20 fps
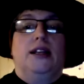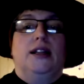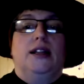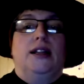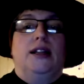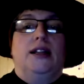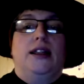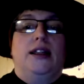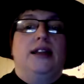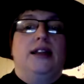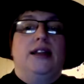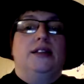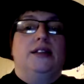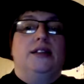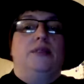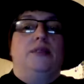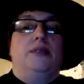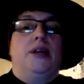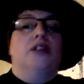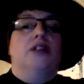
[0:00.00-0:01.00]
the thing is,
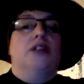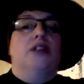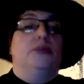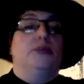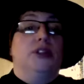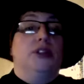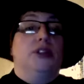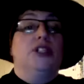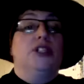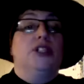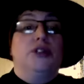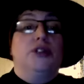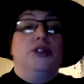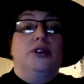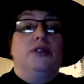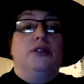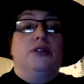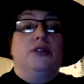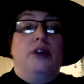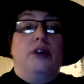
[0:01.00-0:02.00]
because the
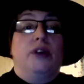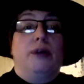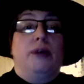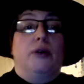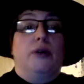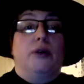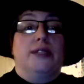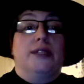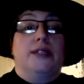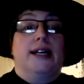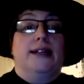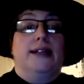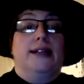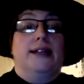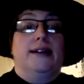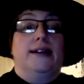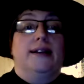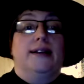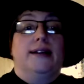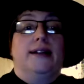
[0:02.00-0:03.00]
progenitor vampire was dead,
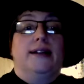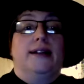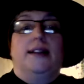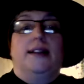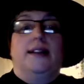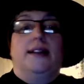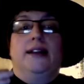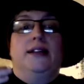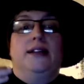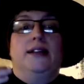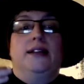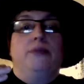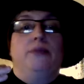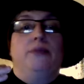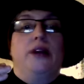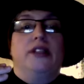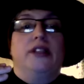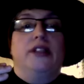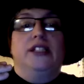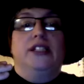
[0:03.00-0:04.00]
it didn't
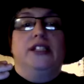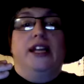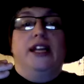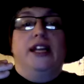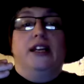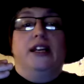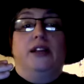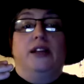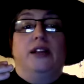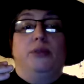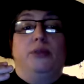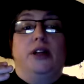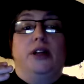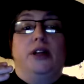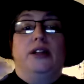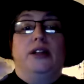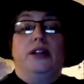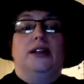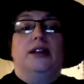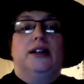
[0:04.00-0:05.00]
matter that she'd taken in the
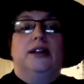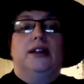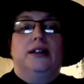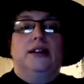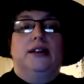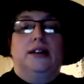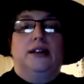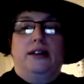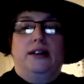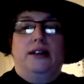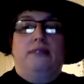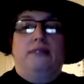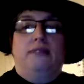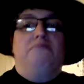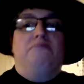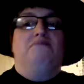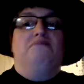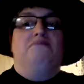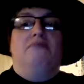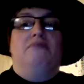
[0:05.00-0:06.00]
blood.
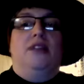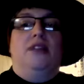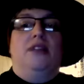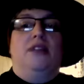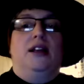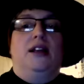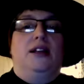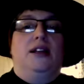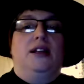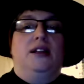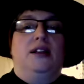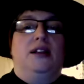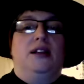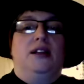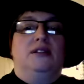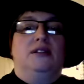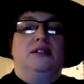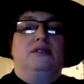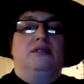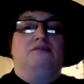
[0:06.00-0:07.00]
It,
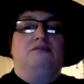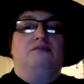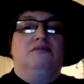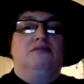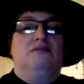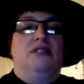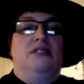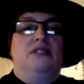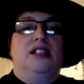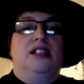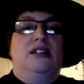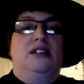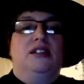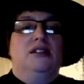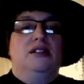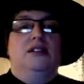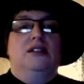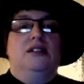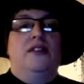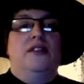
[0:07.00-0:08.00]
it
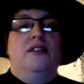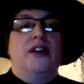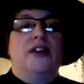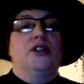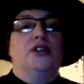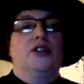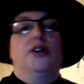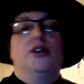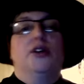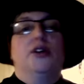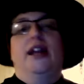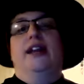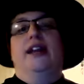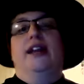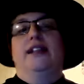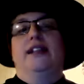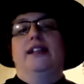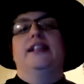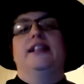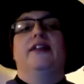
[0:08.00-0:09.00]
didn't affect her. And
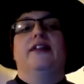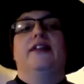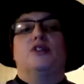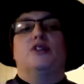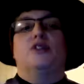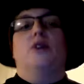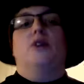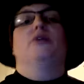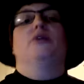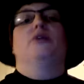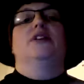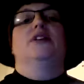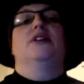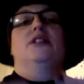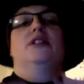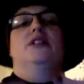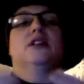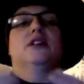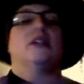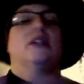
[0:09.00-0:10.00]
they did have the shrine priest
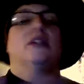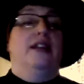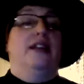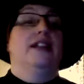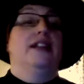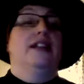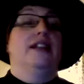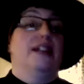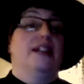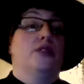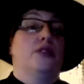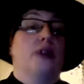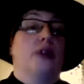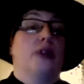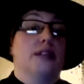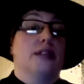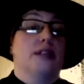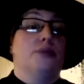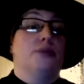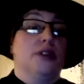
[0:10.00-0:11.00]
and they did get the
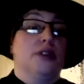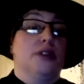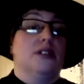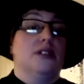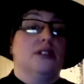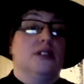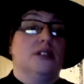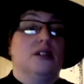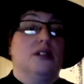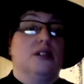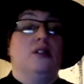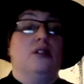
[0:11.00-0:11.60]
rise priests um,